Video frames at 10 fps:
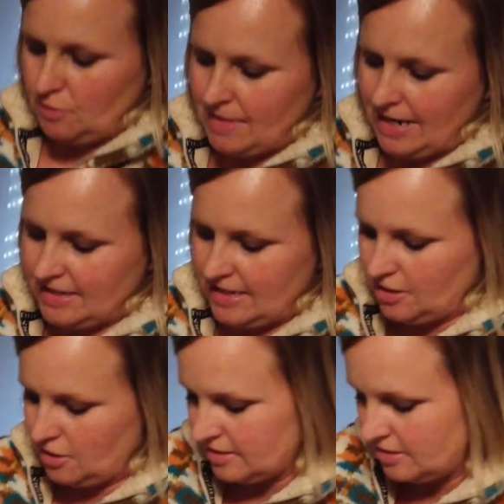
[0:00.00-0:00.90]
that we might
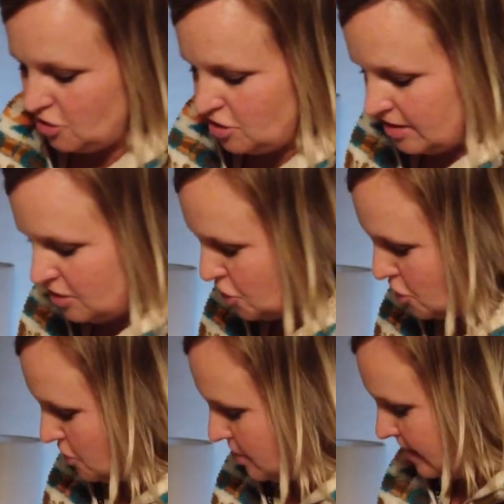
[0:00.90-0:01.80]
need all this
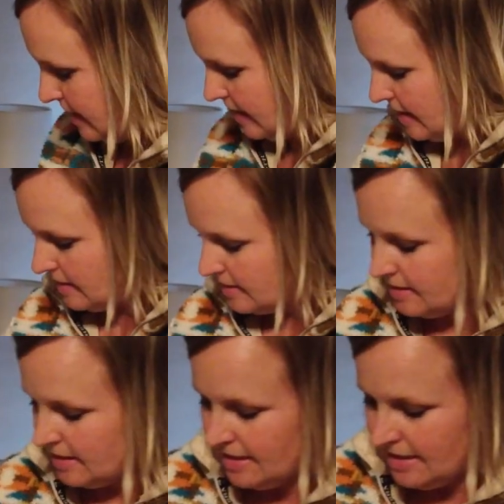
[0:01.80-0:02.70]
ginger thing,
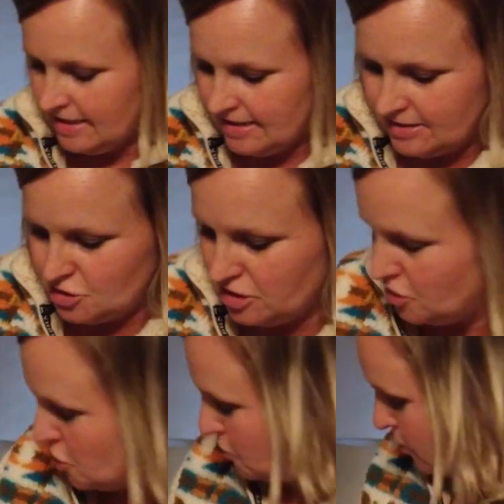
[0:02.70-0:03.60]

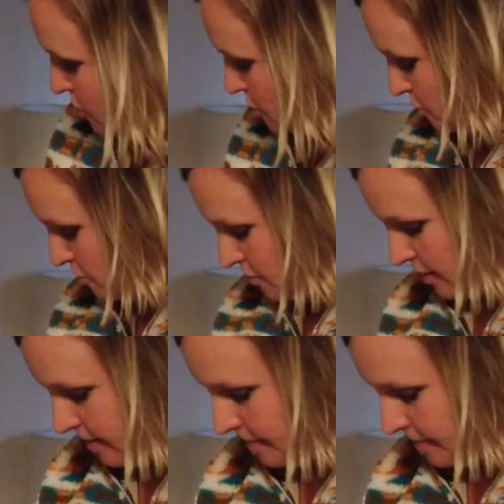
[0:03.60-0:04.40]
ginger root,